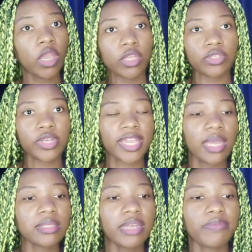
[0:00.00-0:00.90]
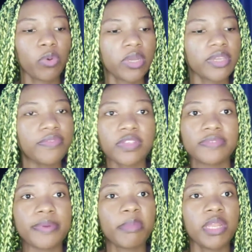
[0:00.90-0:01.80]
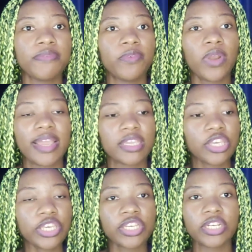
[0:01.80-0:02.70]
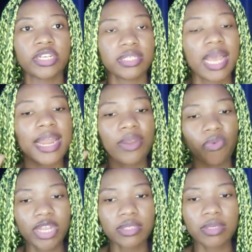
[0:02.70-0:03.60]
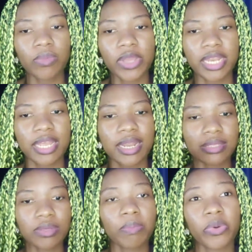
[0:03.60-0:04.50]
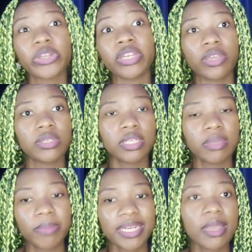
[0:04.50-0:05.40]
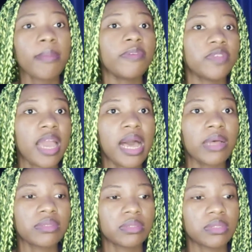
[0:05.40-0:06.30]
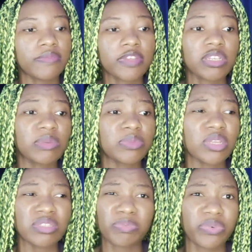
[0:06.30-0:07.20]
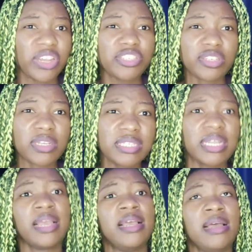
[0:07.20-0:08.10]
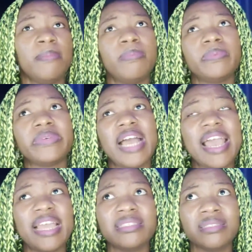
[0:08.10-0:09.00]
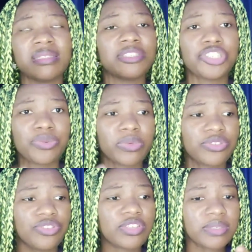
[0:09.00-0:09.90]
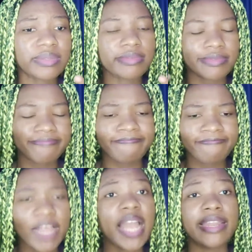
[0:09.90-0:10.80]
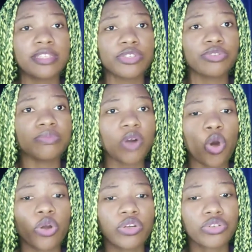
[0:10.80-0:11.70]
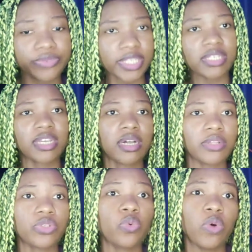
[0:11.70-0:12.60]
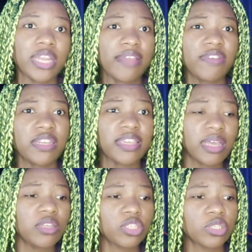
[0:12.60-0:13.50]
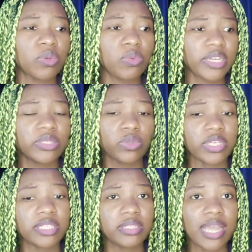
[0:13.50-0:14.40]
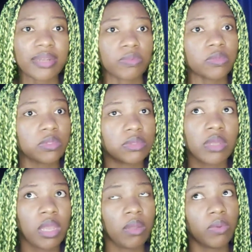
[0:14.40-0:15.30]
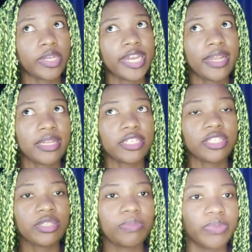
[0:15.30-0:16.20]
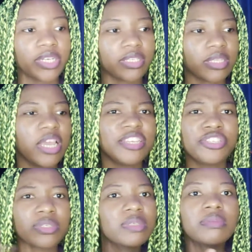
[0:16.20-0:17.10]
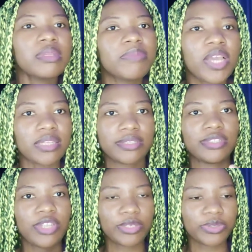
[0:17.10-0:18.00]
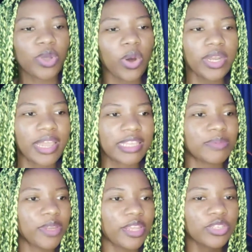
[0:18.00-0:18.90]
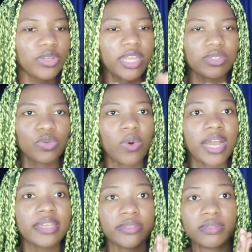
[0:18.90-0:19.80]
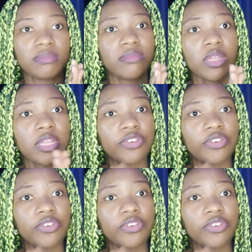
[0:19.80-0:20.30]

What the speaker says: So the girls have been working for this family for like years, and I read somewhere that at some point Leonie, the madam of the house, developed a depression, and she was just a little more critical to whatever the girls were doing. That was what I learned. But because there's no other explanation as to why the